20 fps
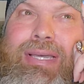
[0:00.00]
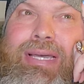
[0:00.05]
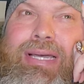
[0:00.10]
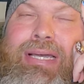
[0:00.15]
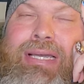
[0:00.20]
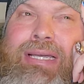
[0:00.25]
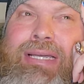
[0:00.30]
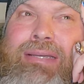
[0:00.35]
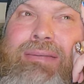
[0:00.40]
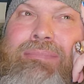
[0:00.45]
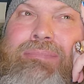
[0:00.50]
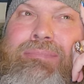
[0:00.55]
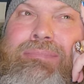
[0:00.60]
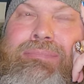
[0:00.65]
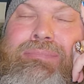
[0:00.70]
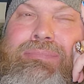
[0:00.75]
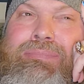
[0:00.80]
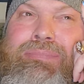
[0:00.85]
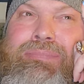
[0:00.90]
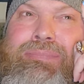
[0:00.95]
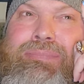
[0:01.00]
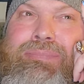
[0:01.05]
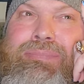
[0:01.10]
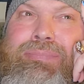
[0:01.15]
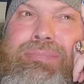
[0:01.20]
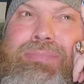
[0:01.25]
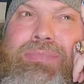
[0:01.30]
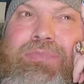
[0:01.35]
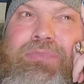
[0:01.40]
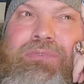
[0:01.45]
um,
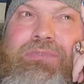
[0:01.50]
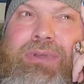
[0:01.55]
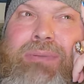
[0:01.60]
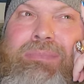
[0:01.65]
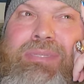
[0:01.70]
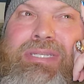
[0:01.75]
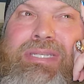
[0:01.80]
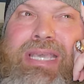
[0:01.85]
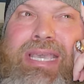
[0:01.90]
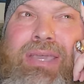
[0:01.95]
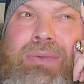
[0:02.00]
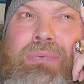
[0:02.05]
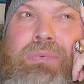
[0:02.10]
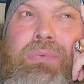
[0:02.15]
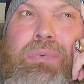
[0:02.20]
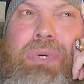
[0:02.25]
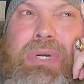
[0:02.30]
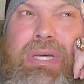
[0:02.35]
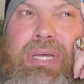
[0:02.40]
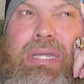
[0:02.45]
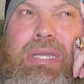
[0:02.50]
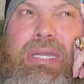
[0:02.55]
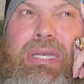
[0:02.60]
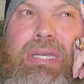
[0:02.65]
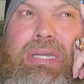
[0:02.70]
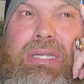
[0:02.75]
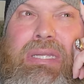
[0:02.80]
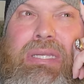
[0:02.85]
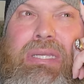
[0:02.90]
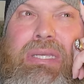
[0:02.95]
from day
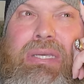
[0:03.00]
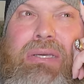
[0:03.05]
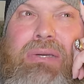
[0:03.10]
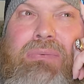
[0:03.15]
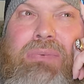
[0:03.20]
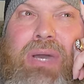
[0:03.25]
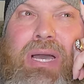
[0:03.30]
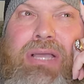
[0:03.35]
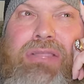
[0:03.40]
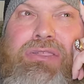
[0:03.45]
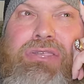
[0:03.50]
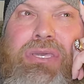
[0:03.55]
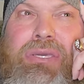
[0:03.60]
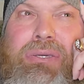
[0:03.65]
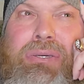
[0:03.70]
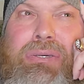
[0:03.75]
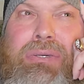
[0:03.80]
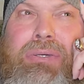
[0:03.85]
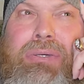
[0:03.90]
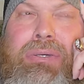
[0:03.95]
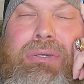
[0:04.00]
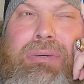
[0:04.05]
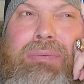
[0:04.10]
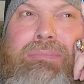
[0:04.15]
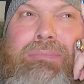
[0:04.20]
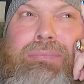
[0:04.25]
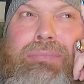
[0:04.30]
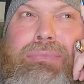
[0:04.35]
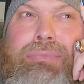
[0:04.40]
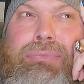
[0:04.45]
one watching
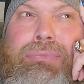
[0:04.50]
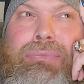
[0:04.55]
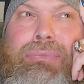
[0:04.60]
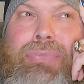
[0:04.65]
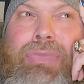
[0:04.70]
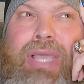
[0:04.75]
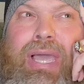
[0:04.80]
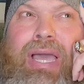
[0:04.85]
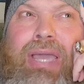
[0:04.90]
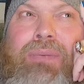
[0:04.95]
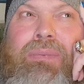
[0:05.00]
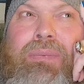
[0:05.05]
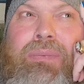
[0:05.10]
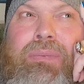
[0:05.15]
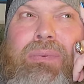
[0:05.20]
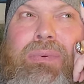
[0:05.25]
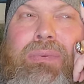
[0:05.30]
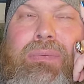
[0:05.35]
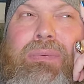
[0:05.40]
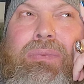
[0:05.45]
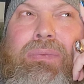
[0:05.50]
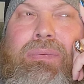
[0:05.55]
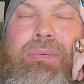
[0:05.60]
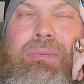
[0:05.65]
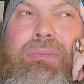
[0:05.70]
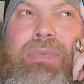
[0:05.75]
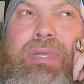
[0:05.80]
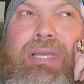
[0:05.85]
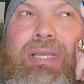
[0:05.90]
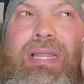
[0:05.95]
her, I
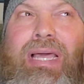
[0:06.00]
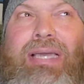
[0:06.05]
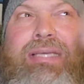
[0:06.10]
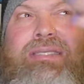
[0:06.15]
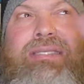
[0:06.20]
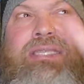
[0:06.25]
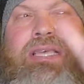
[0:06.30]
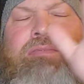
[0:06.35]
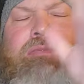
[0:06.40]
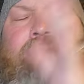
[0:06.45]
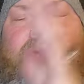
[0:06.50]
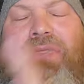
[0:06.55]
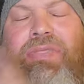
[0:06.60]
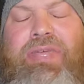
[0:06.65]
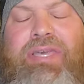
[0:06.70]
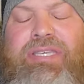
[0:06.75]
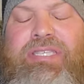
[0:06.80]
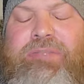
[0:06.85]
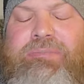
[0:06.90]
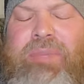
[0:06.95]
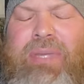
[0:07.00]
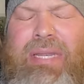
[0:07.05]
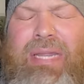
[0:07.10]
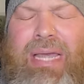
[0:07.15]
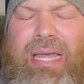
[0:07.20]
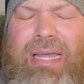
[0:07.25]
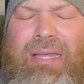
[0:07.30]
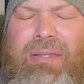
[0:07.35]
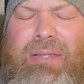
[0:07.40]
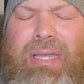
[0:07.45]
realized several things,
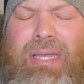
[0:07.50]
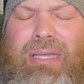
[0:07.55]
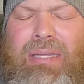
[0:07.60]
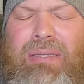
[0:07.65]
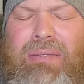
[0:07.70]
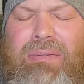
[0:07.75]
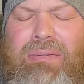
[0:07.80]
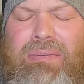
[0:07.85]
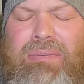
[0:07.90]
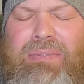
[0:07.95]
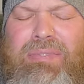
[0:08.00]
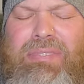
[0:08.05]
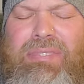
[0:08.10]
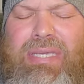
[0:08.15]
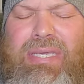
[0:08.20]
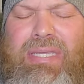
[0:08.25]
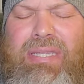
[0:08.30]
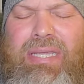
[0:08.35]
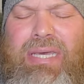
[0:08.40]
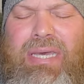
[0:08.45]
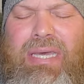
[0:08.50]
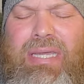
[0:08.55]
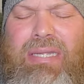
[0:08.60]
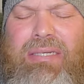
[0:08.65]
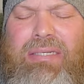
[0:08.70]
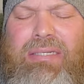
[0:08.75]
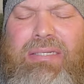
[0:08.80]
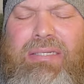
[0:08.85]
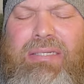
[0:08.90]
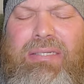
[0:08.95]
but I'll, I'll say
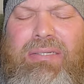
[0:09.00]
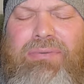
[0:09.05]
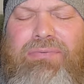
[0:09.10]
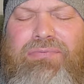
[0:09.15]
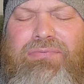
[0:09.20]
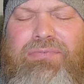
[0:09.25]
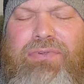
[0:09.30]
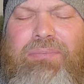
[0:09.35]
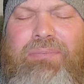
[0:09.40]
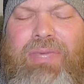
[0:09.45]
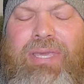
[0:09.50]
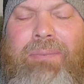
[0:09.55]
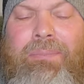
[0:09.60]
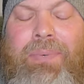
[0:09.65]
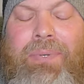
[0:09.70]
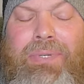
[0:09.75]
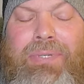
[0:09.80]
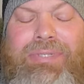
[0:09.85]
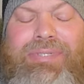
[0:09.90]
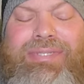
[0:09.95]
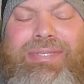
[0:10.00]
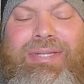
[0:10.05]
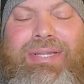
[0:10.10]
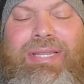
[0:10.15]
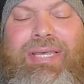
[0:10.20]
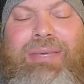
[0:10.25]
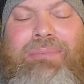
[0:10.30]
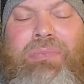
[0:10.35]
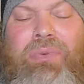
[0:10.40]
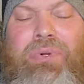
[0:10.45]
that for me
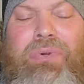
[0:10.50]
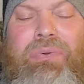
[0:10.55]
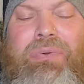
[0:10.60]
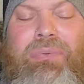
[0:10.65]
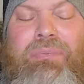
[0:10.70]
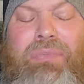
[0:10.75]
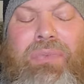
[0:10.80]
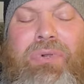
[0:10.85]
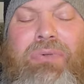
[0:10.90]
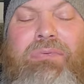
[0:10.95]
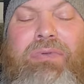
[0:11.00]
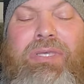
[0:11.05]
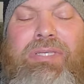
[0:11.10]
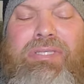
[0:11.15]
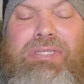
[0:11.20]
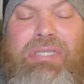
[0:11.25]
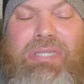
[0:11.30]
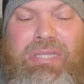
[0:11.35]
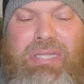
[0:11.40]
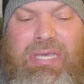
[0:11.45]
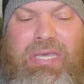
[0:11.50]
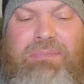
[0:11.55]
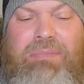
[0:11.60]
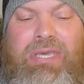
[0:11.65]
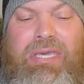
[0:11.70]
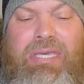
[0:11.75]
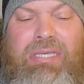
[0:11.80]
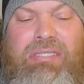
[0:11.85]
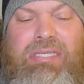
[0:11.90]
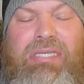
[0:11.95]
personally, more more recently,
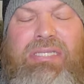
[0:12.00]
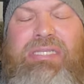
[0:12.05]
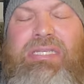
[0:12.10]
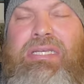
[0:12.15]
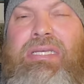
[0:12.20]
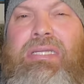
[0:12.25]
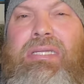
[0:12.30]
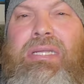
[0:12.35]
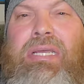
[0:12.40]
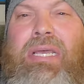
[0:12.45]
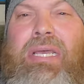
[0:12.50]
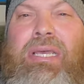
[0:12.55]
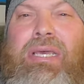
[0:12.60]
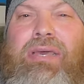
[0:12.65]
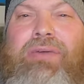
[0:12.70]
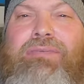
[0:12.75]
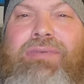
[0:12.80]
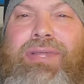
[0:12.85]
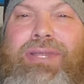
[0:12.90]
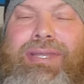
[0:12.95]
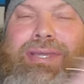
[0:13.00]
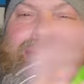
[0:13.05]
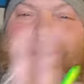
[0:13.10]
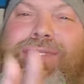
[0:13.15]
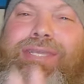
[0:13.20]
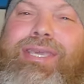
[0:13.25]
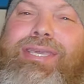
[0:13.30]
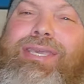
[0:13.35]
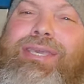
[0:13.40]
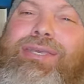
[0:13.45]
because I did a video
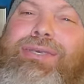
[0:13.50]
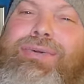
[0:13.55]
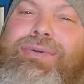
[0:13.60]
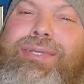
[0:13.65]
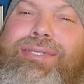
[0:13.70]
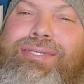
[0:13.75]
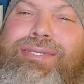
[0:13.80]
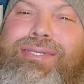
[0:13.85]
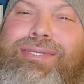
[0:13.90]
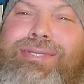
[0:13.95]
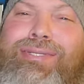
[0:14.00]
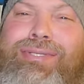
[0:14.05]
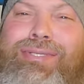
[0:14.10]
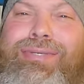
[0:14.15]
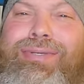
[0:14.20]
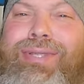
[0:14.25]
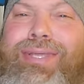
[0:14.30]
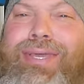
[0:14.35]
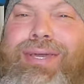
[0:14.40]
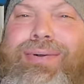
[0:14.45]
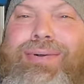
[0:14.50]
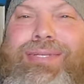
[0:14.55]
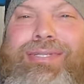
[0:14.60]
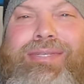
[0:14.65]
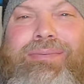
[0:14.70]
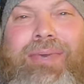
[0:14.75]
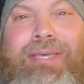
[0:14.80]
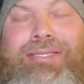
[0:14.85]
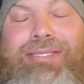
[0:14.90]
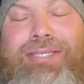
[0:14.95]
taking you into the studio,
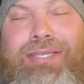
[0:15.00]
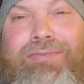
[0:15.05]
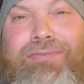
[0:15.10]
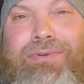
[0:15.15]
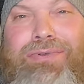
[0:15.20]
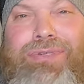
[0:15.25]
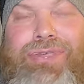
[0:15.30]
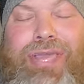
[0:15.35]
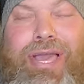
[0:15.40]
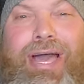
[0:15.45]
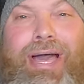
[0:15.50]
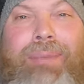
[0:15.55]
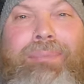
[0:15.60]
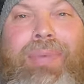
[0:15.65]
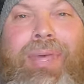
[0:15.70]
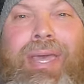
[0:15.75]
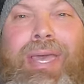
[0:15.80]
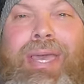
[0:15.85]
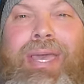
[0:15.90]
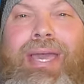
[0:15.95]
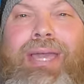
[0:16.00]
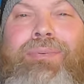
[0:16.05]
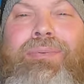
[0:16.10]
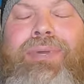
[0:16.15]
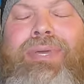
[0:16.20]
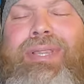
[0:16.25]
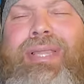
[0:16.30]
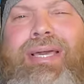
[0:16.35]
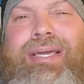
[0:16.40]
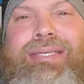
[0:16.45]
into my silver shop, I
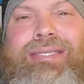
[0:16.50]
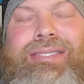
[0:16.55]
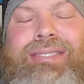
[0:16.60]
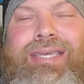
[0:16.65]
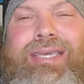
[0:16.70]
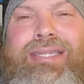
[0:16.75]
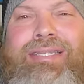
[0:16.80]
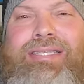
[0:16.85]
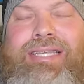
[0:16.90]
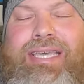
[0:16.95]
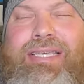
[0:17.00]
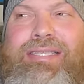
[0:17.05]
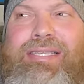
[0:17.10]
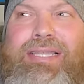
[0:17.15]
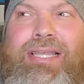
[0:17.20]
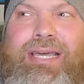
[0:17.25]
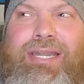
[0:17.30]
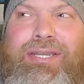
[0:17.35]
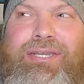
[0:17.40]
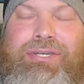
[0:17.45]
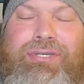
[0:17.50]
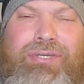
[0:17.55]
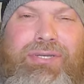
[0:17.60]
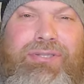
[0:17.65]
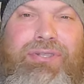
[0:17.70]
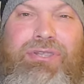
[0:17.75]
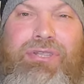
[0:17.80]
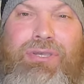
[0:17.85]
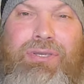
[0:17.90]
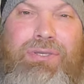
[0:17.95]
realized it takes a lot of
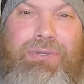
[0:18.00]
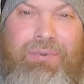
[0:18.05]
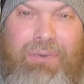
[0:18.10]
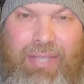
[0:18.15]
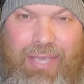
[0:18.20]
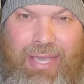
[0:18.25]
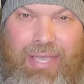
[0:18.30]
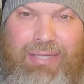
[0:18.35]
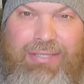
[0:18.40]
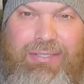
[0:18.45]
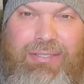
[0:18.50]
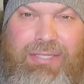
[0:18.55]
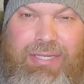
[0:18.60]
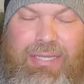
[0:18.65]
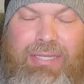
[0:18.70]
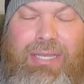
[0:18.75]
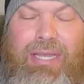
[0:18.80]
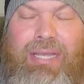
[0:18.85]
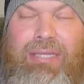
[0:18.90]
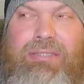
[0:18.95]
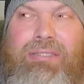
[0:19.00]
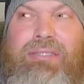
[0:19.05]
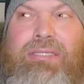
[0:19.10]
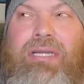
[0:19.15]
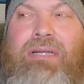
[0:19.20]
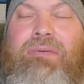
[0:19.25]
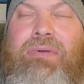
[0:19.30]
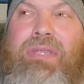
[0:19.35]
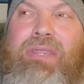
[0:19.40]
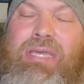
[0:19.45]
courage to create. I'll, I'll
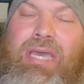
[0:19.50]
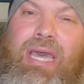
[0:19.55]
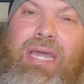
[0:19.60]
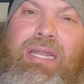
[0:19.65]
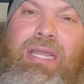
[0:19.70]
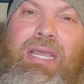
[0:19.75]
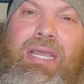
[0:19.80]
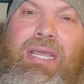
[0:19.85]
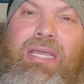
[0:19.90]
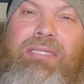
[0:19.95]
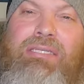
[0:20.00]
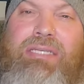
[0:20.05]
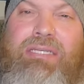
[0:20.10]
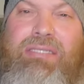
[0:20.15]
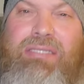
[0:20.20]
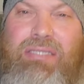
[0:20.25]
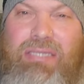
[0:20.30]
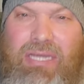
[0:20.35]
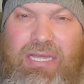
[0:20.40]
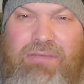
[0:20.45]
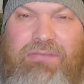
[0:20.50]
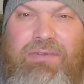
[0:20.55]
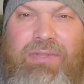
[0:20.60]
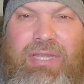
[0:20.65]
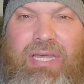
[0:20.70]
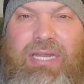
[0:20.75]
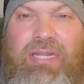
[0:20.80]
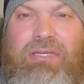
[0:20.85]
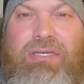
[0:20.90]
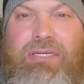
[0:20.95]
start with that. It takes an awful
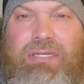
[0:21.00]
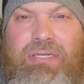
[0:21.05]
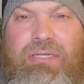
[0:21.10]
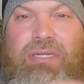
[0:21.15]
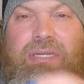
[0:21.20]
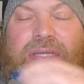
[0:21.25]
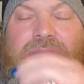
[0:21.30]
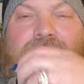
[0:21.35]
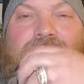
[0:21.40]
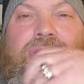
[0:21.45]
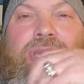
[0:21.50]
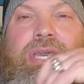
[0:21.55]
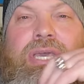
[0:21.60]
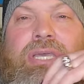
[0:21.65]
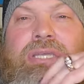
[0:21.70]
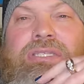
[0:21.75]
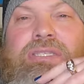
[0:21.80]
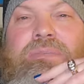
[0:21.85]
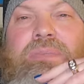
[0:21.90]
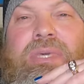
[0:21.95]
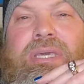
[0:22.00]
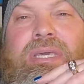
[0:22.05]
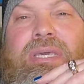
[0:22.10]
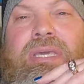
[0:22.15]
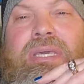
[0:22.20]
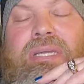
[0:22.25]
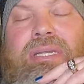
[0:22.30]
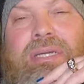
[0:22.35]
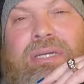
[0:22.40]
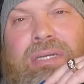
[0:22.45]
lot of courage to
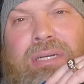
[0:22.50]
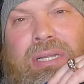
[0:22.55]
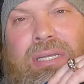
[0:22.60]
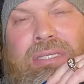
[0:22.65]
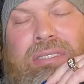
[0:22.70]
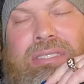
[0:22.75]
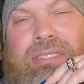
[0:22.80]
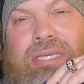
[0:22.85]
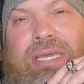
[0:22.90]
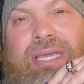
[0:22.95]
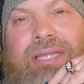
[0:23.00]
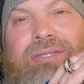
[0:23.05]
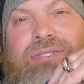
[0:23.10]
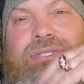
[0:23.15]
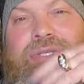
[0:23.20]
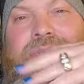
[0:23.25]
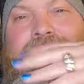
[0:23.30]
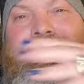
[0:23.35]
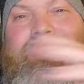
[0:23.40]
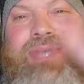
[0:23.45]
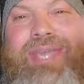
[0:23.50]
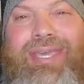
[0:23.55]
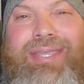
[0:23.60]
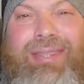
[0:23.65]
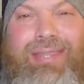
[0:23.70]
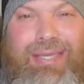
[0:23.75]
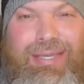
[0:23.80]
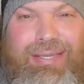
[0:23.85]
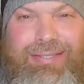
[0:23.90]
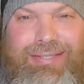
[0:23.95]
be an artist and to
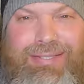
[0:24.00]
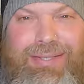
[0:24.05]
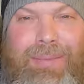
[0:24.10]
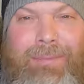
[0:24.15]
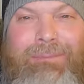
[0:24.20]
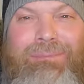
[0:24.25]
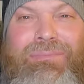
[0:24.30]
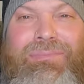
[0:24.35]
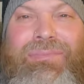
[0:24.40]
create things